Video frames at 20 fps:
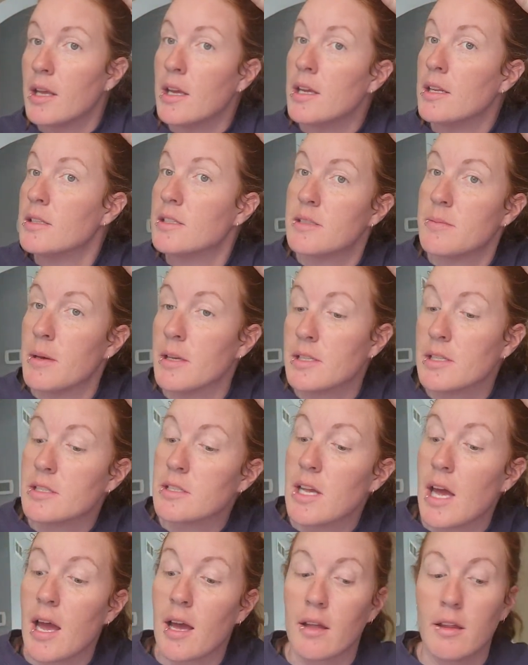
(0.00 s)
It smells
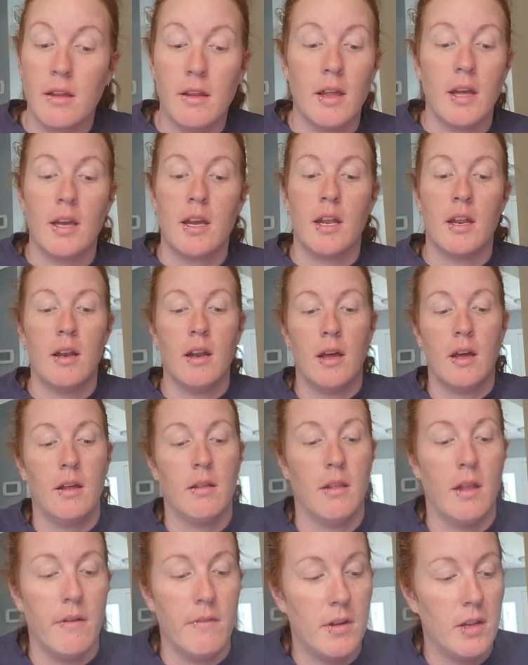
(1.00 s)
exactly like it, and I
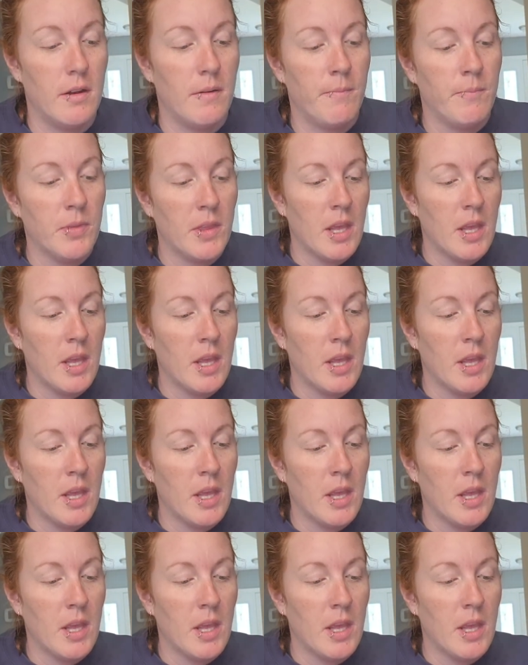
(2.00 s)
love it.